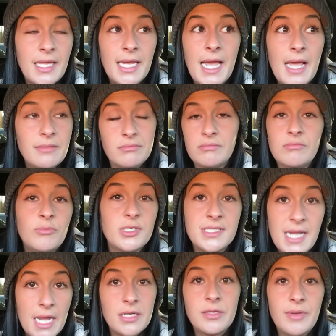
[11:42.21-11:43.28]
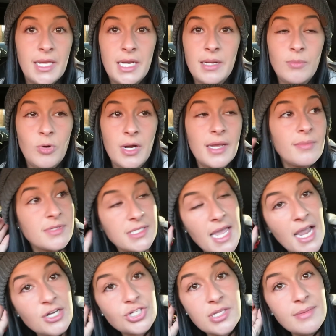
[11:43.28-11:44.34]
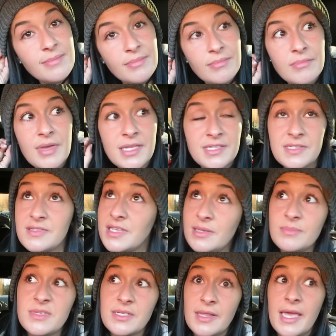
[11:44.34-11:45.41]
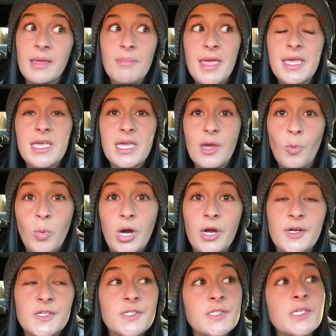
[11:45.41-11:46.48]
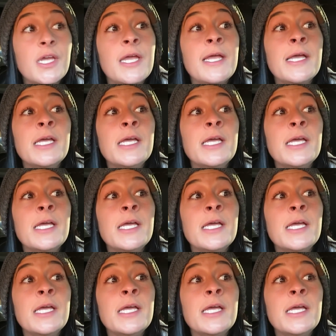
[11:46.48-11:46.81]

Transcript: Like, I was not doing it anymore. It was actually, it seemed like making it worse.